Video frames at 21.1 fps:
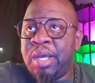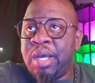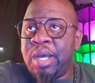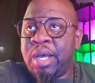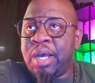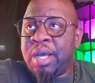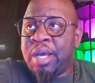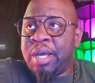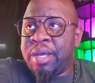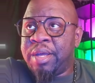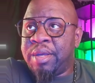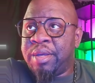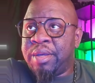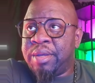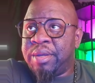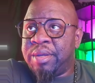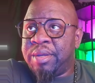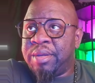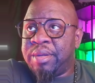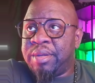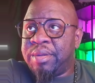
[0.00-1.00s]

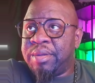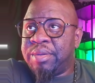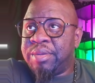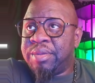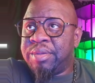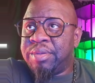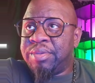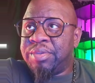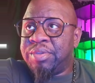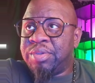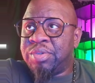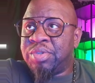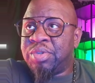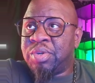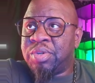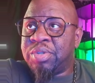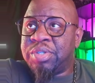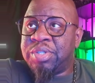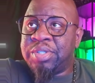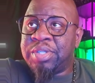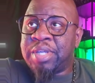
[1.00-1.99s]
The
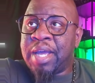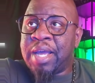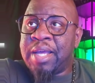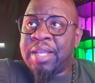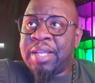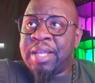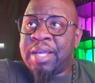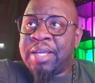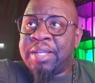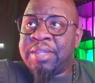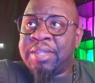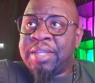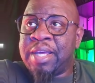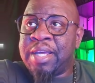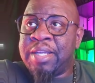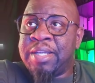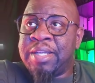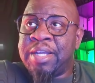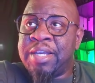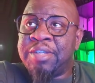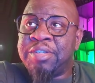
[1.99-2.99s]
sources highlight
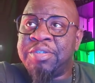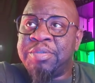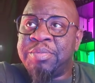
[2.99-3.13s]
that the